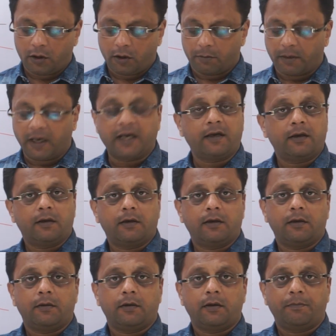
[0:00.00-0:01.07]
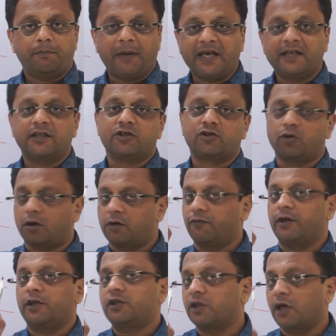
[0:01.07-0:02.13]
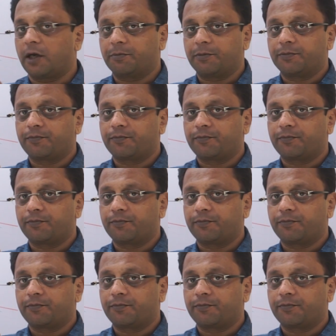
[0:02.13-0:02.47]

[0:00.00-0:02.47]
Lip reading: my pen is not very sharp.